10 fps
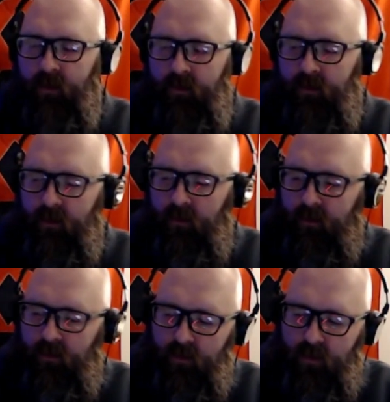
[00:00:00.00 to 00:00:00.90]

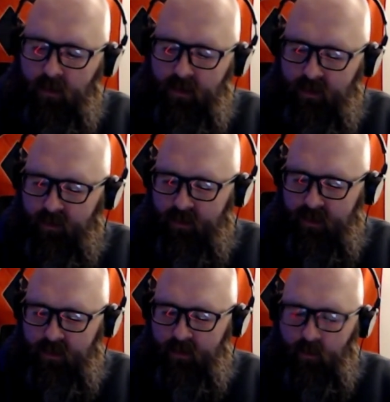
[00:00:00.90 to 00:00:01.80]
Do the course stuff for
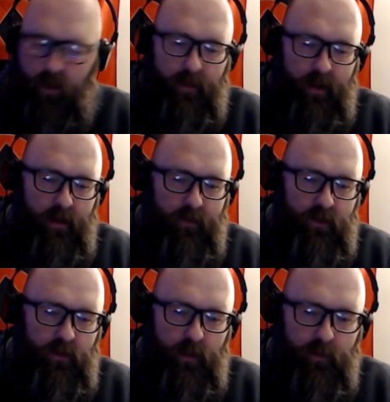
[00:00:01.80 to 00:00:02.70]
sure. Well, I mean, if you're
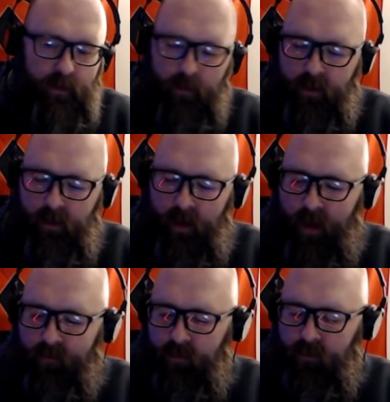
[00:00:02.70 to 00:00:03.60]
doing the PNP, you
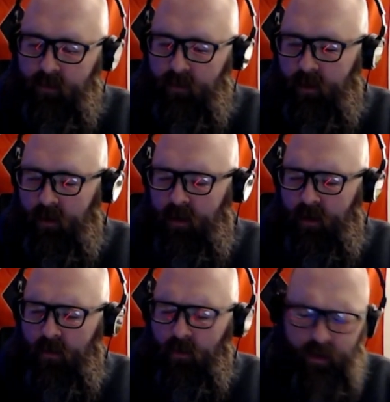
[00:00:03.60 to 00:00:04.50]
have to. Well, you